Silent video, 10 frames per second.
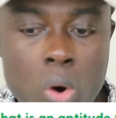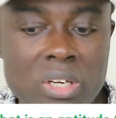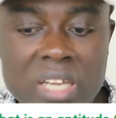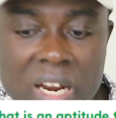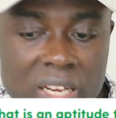
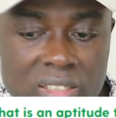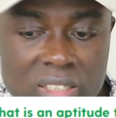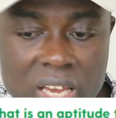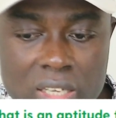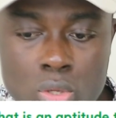or
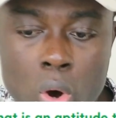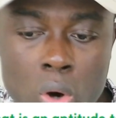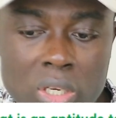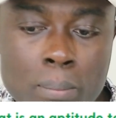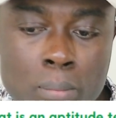knowledge test
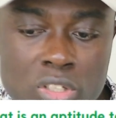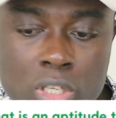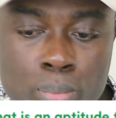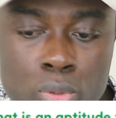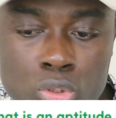or the
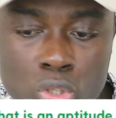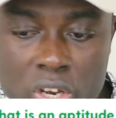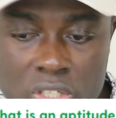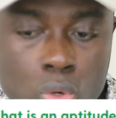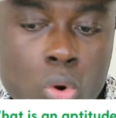multiple
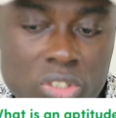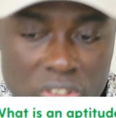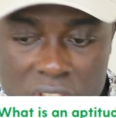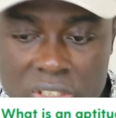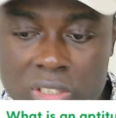choice
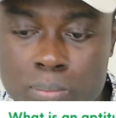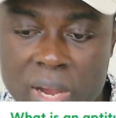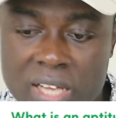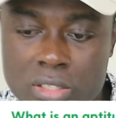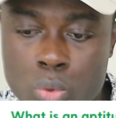questions
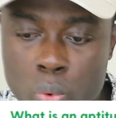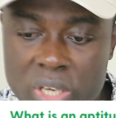part,